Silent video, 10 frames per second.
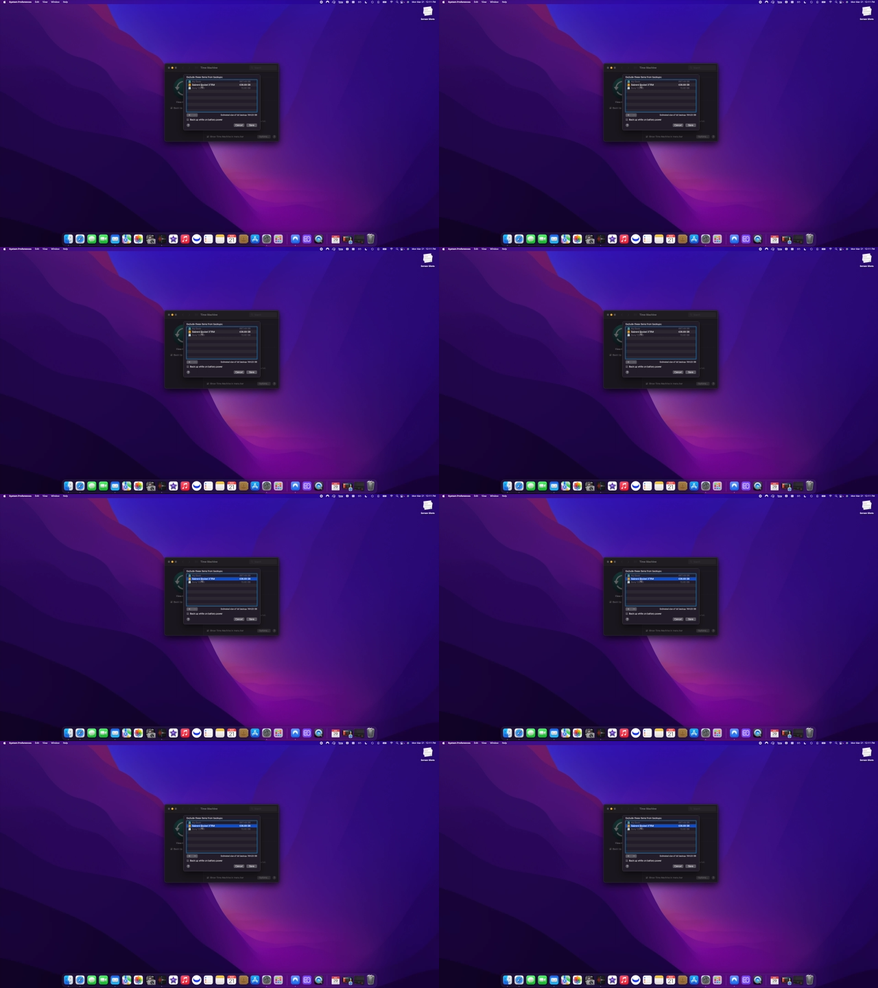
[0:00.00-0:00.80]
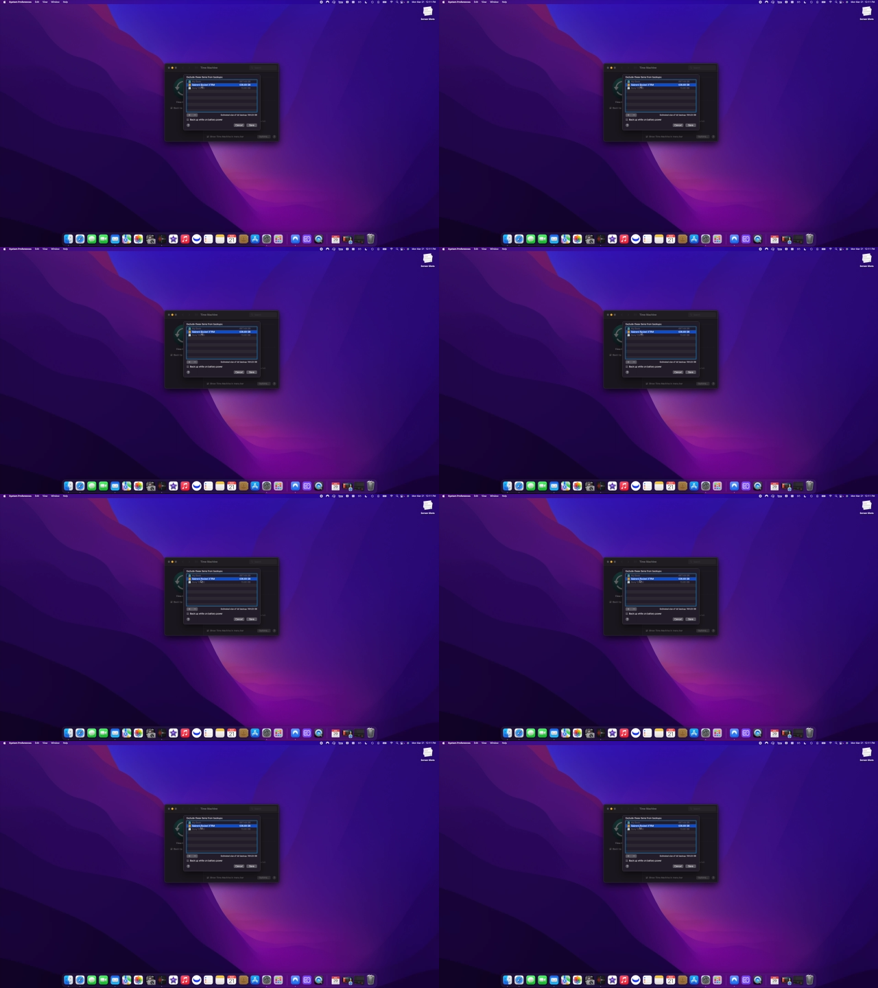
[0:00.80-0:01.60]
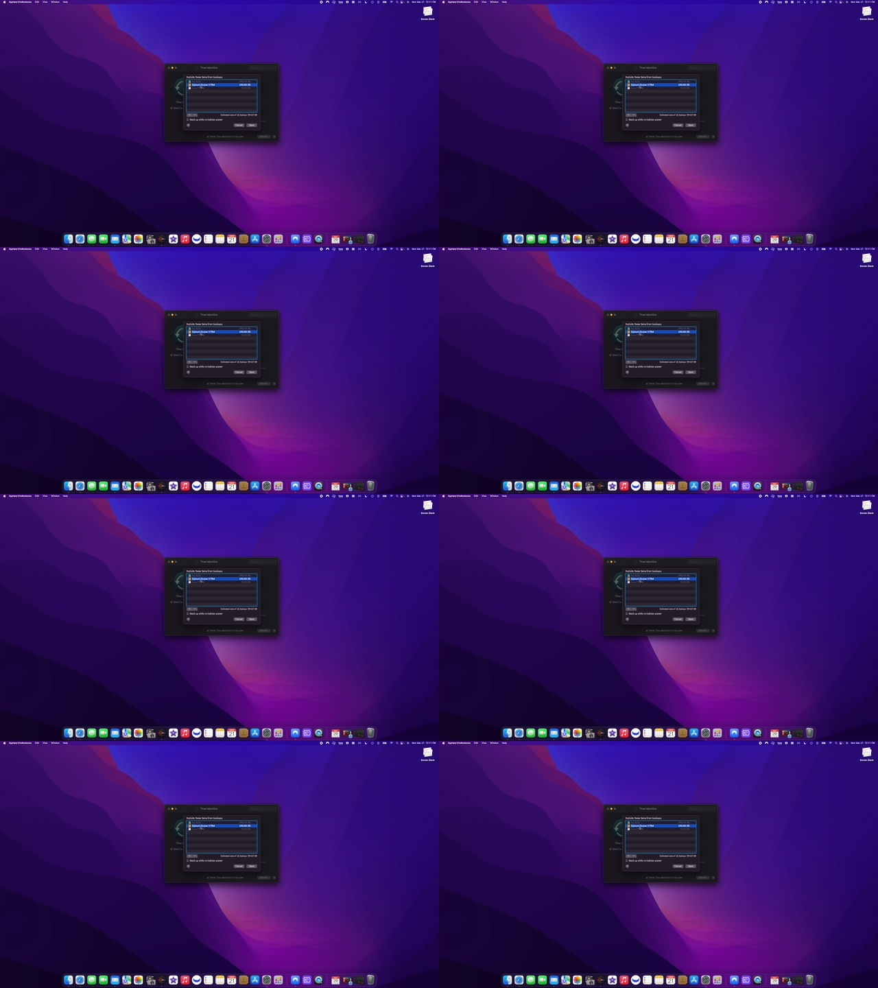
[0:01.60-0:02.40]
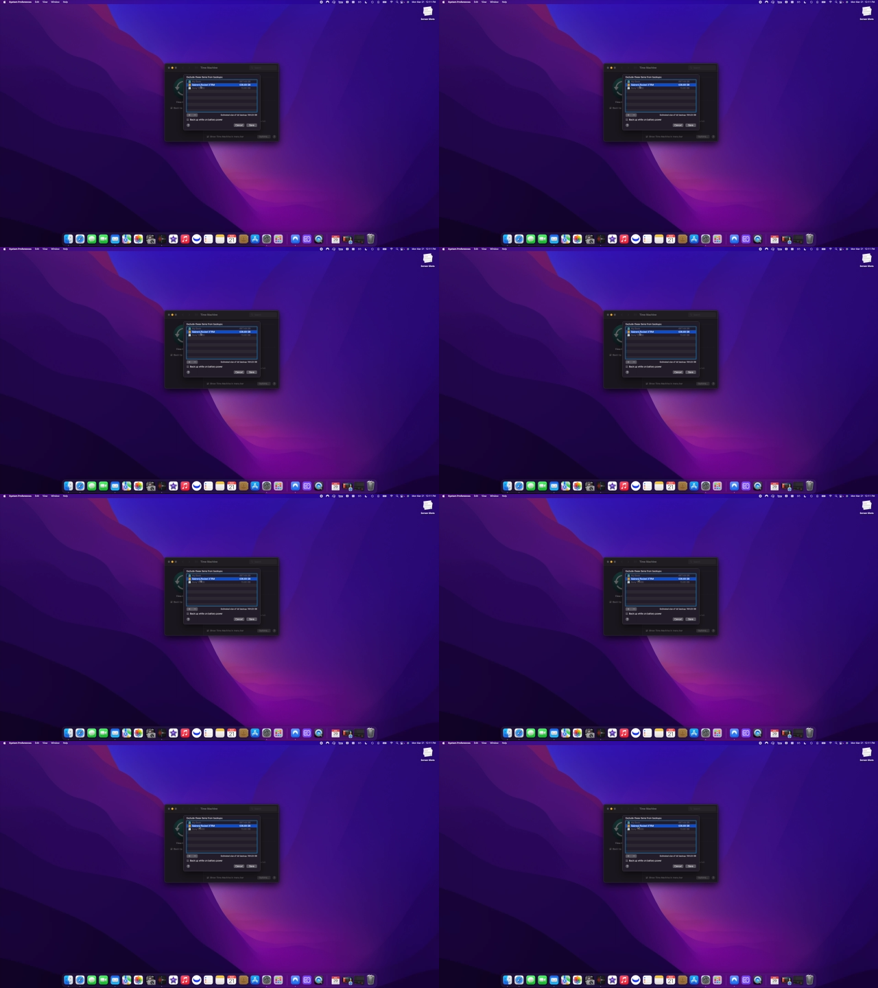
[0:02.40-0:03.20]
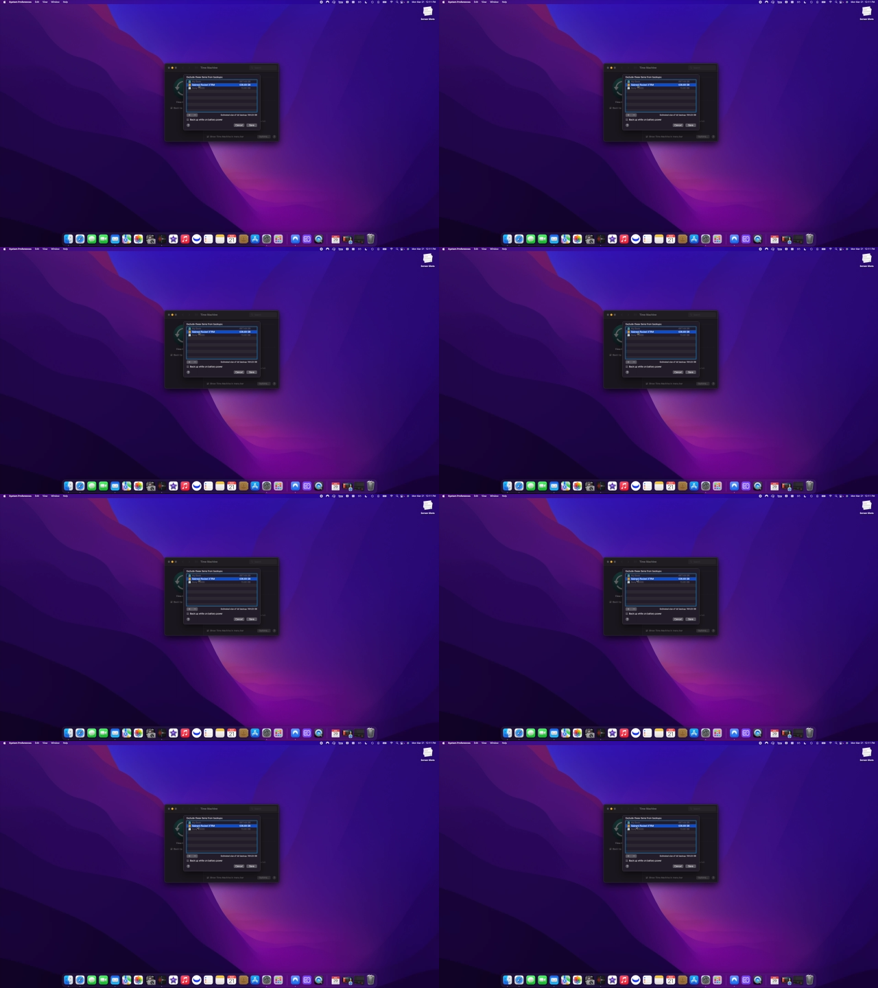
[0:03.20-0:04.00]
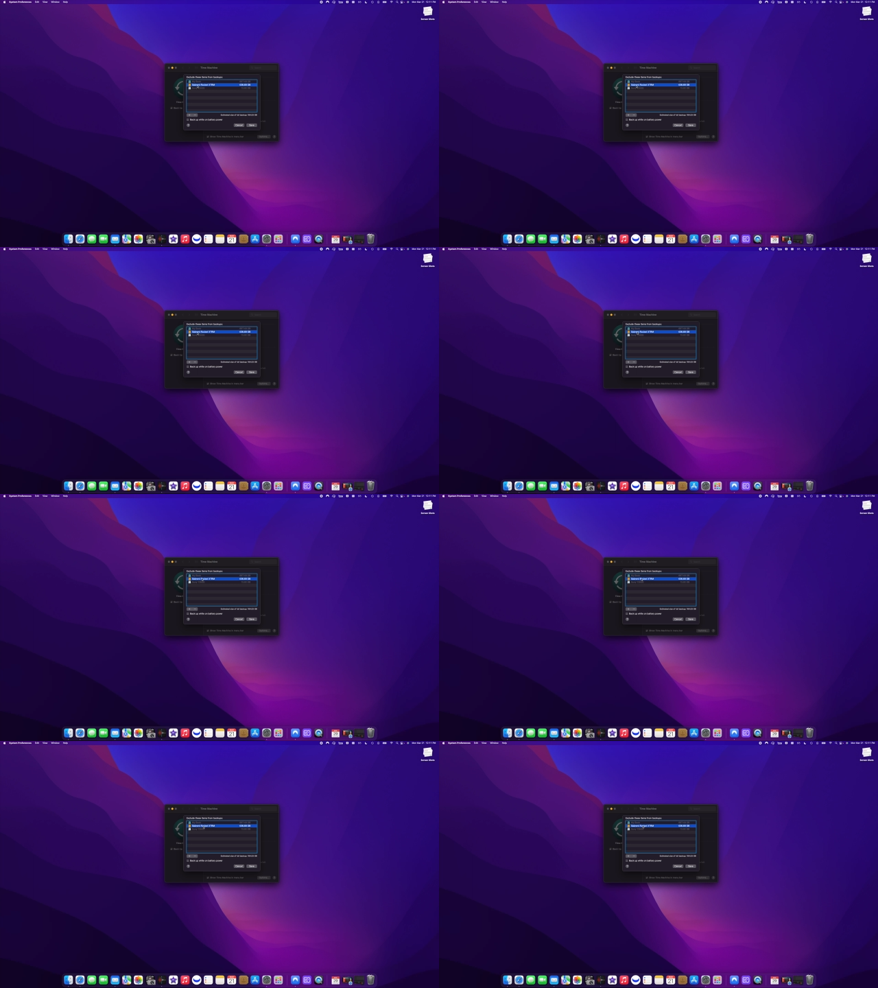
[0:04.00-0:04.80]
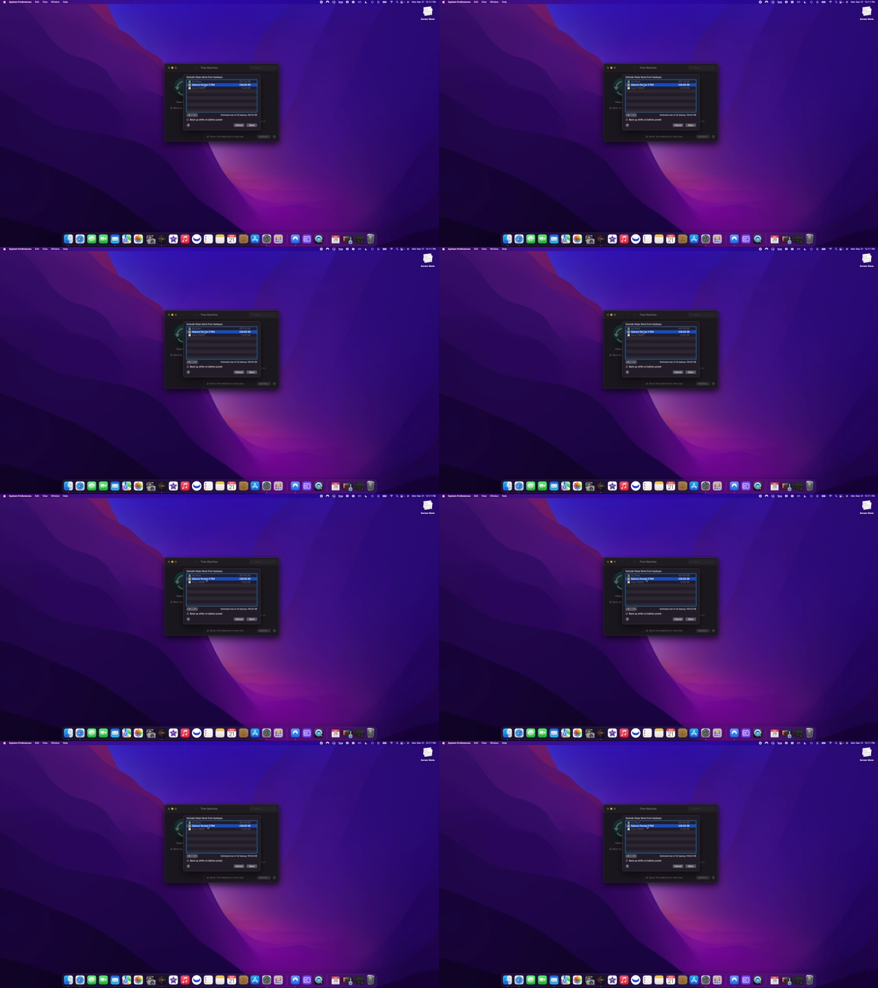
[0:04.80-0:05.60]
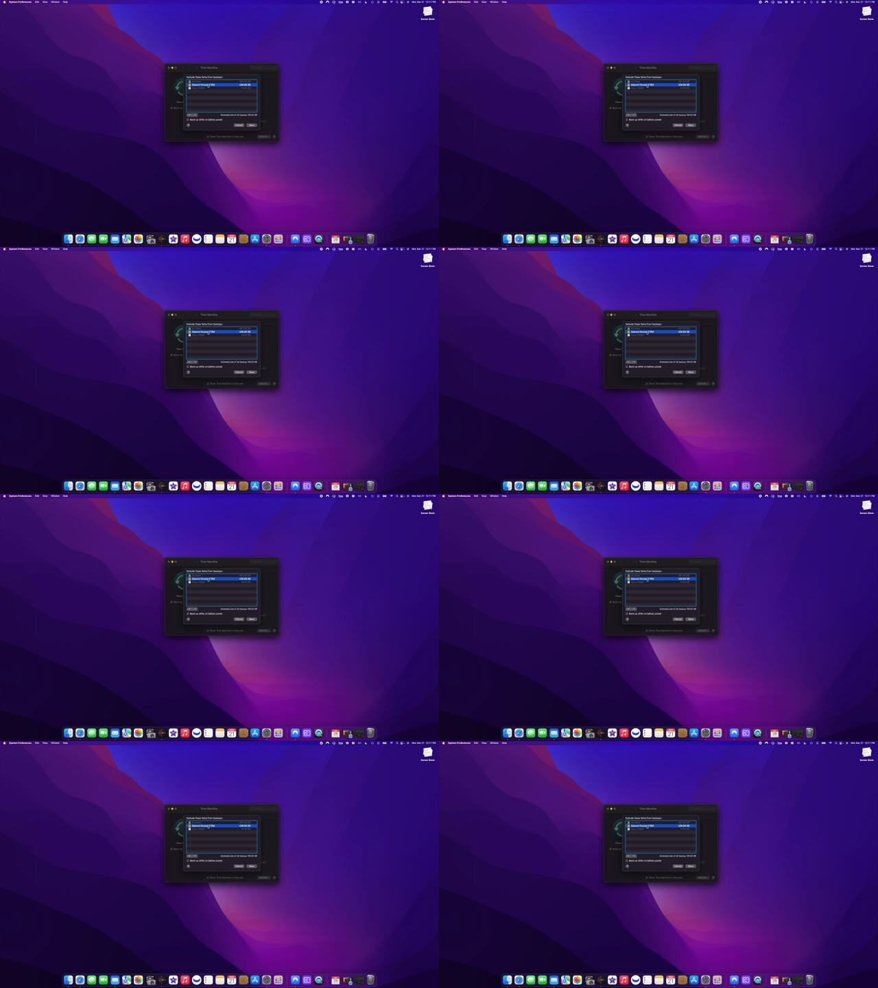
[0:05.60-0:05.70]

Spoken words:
No face is visible, so there are no lips to read.